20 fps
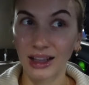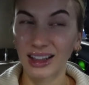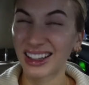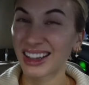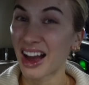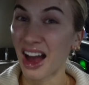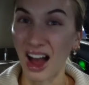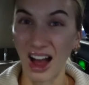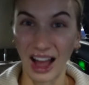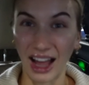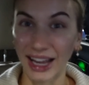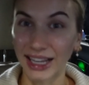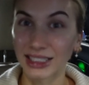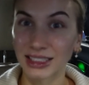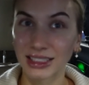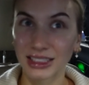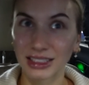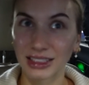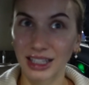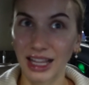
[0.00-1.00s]

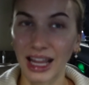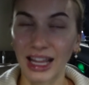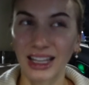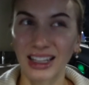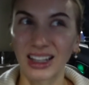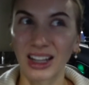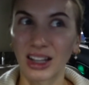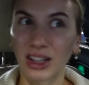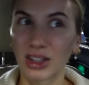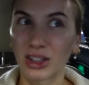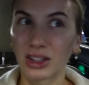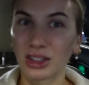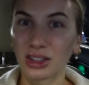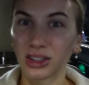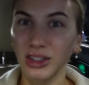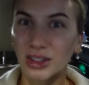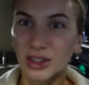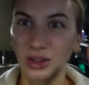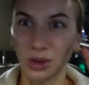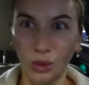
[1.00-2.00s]
kind and
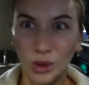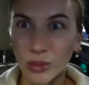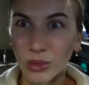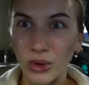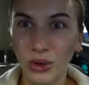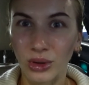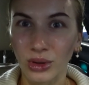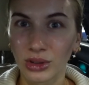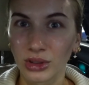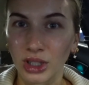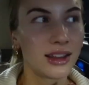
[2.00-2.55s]
normal,